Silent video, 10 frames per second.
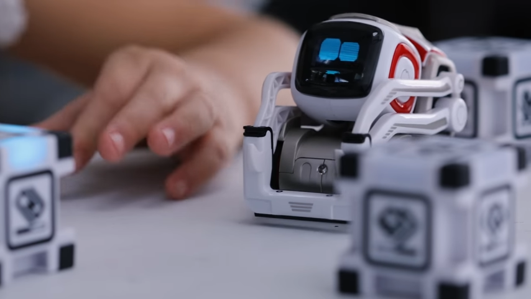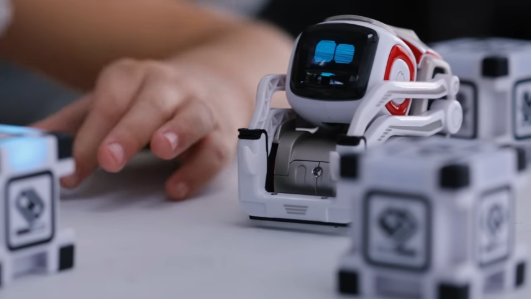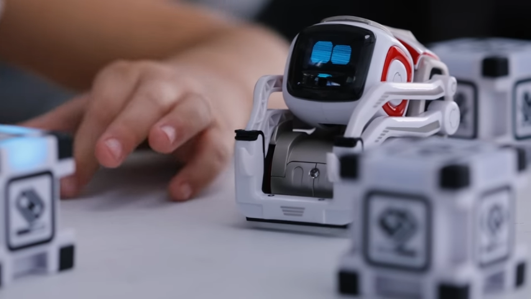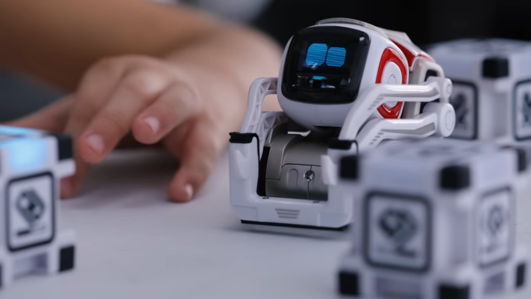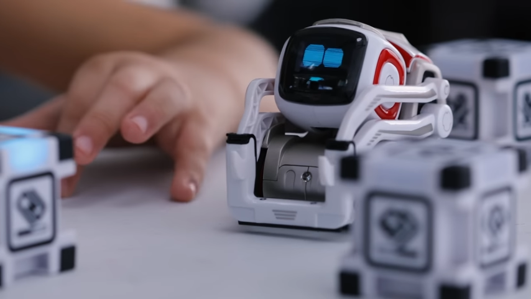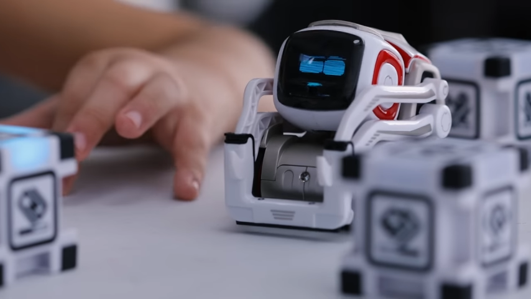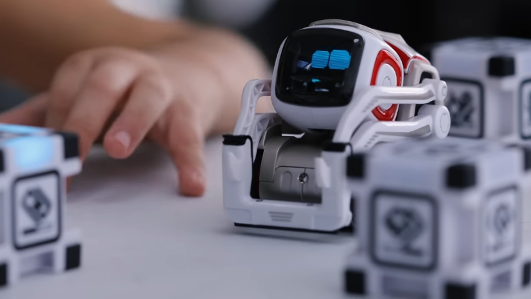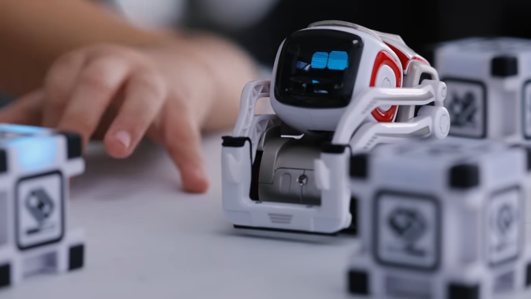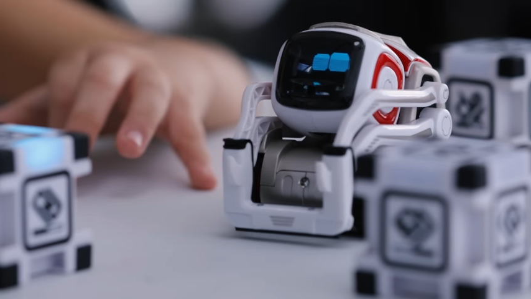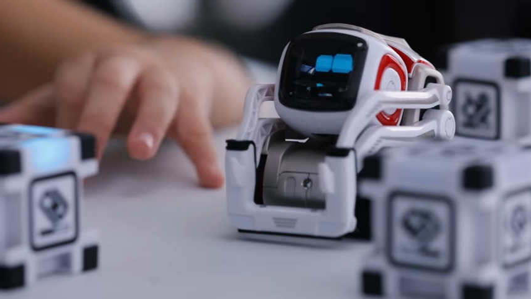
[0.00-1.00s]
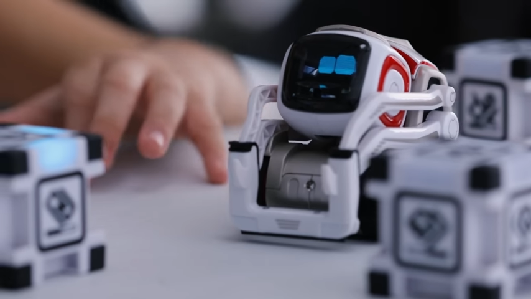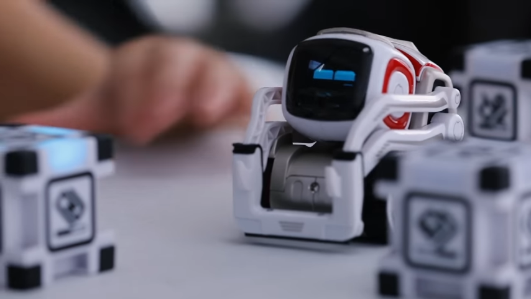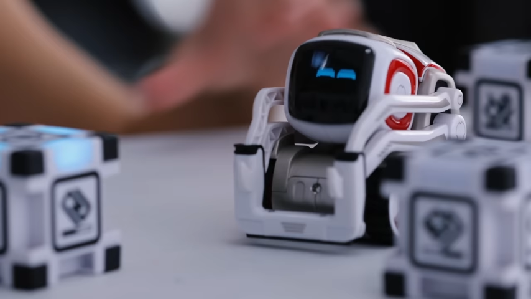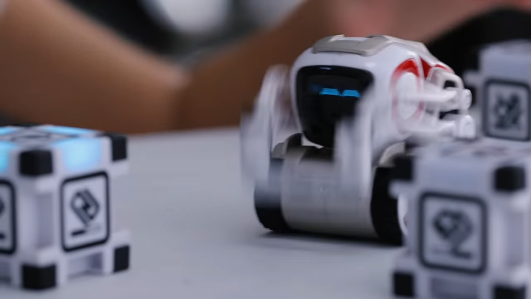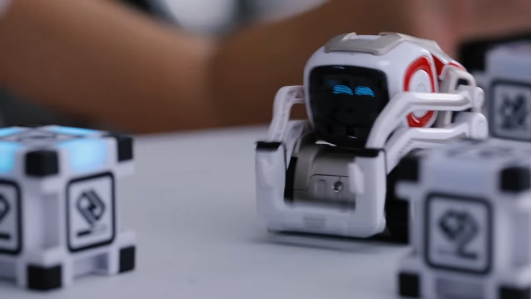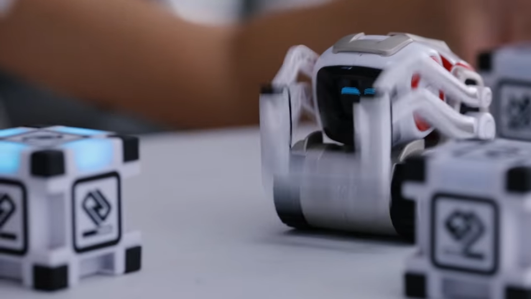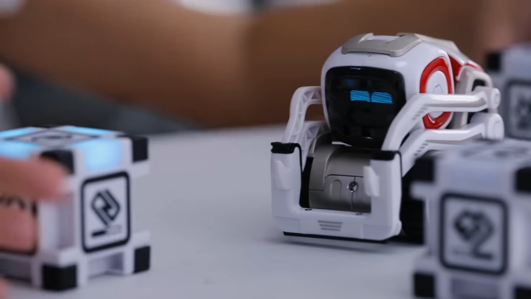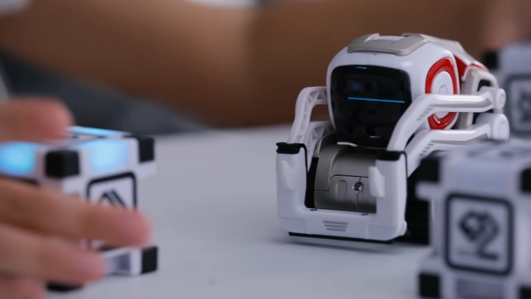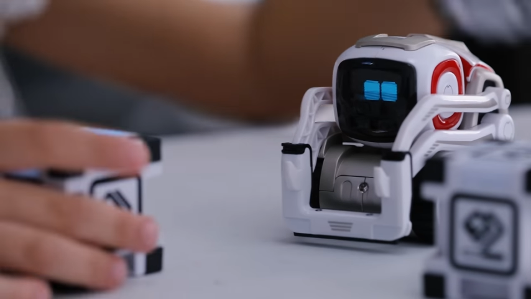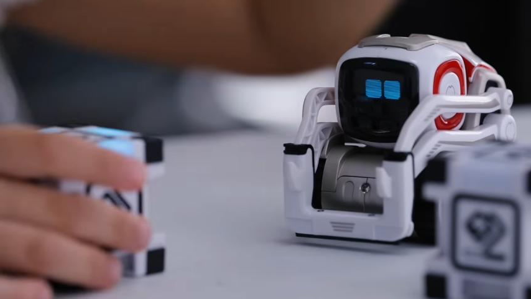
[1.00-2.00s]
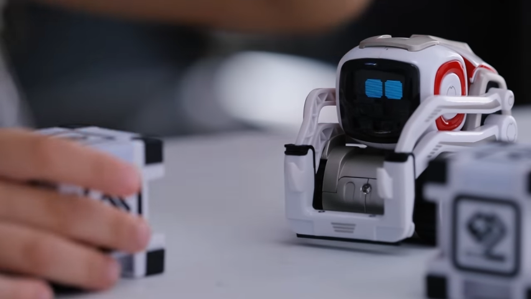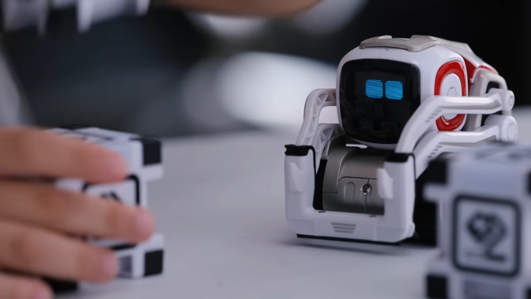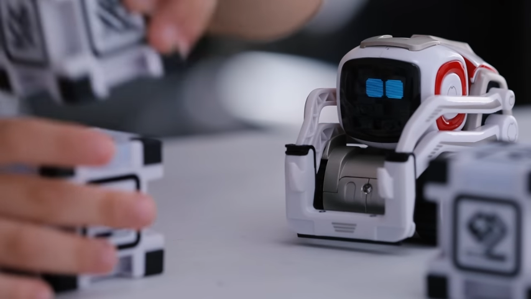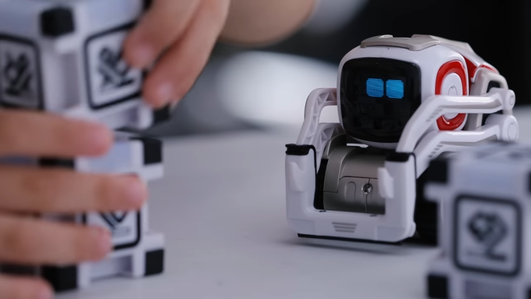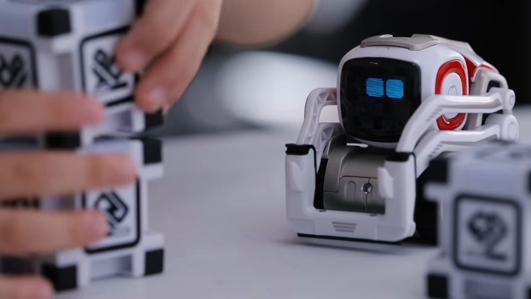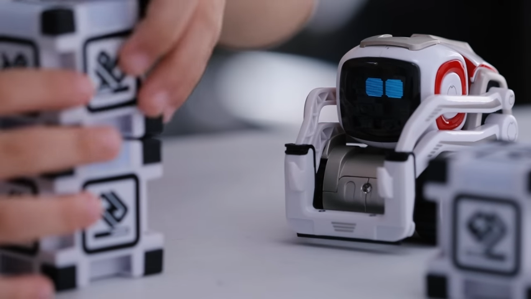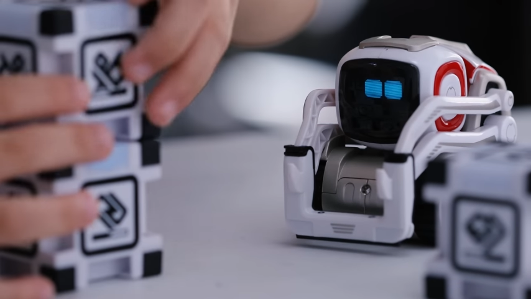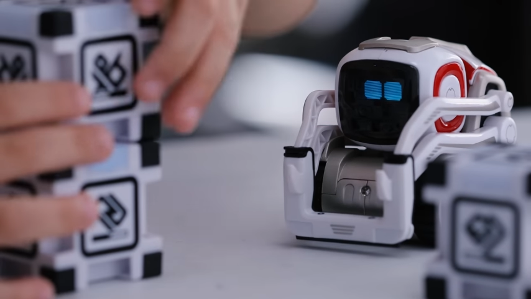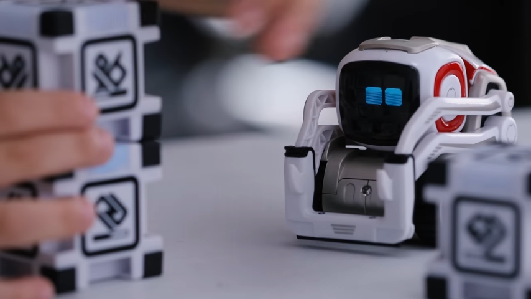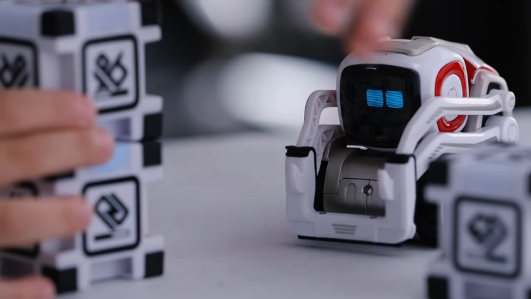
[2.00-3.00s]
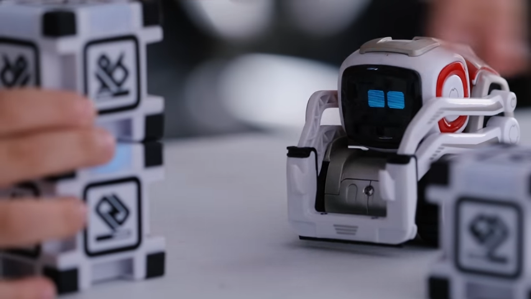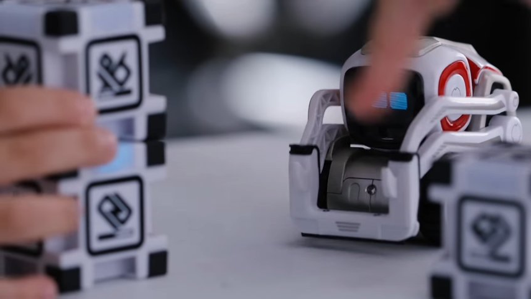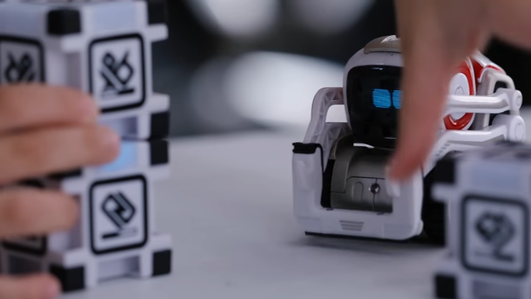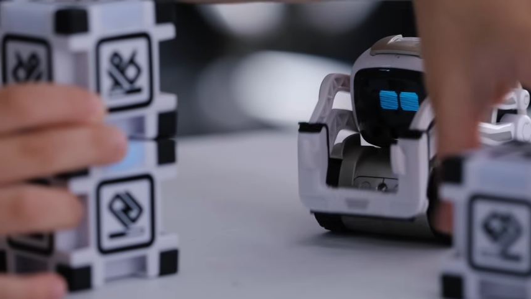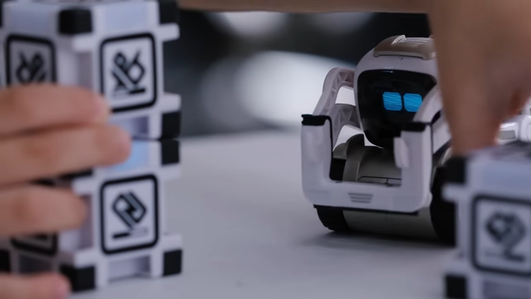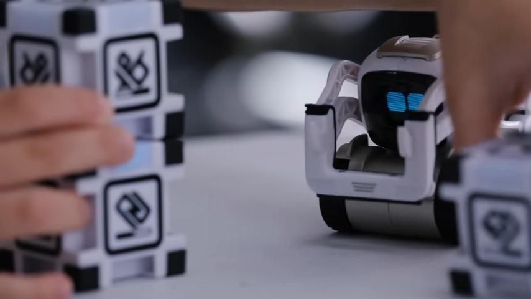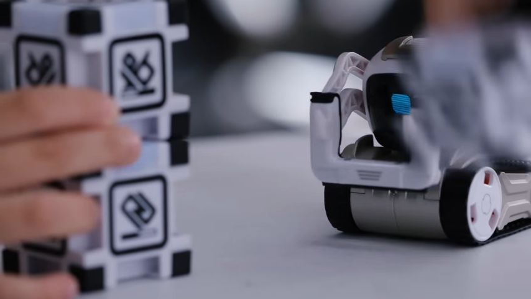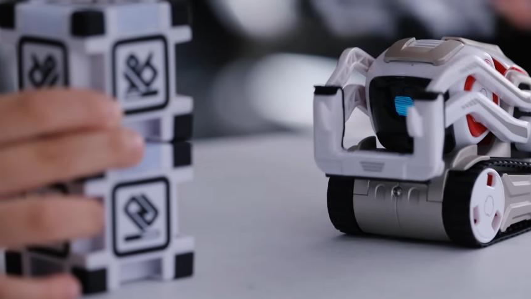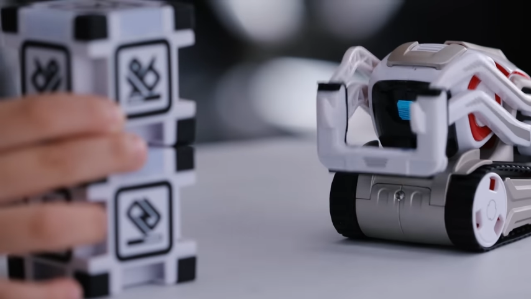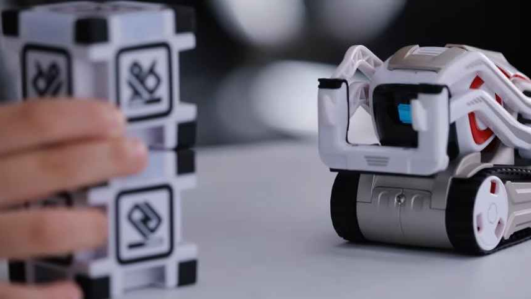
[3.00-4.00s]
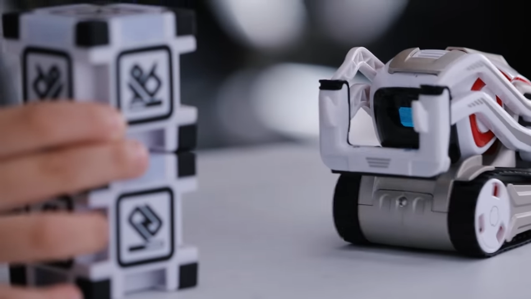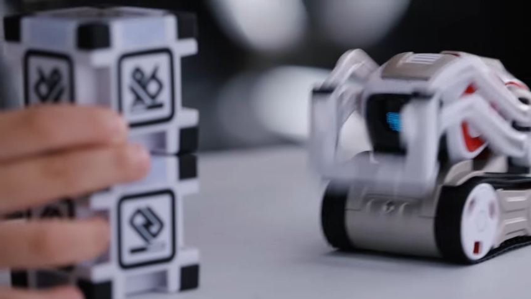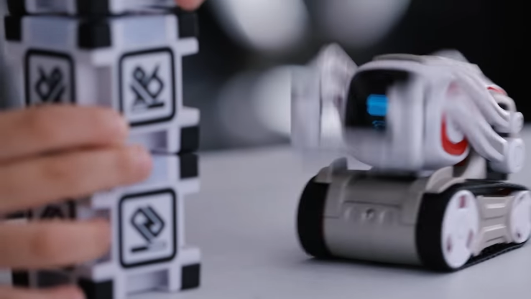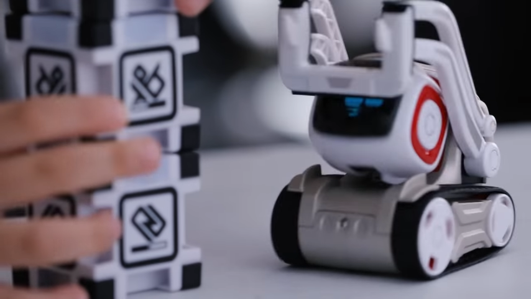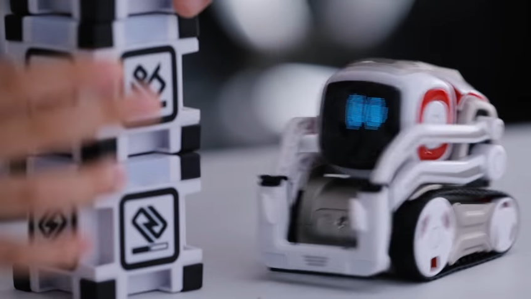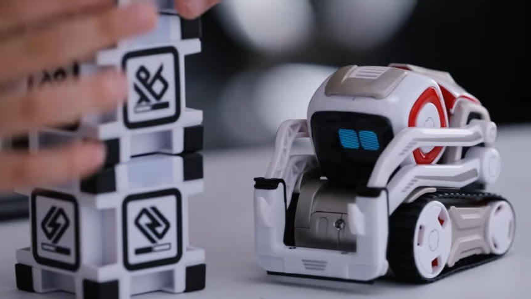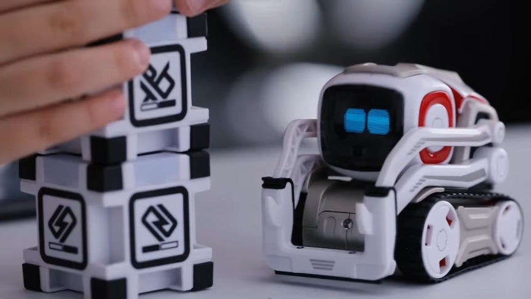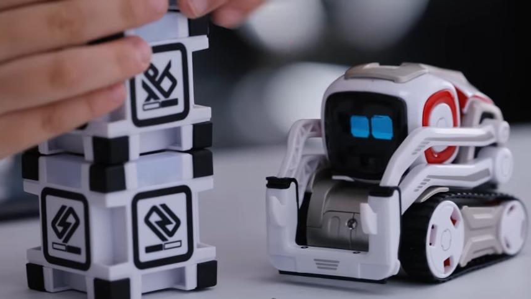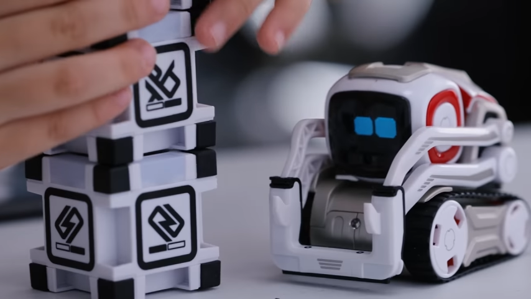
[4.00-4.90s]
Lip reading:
(no speaker visible)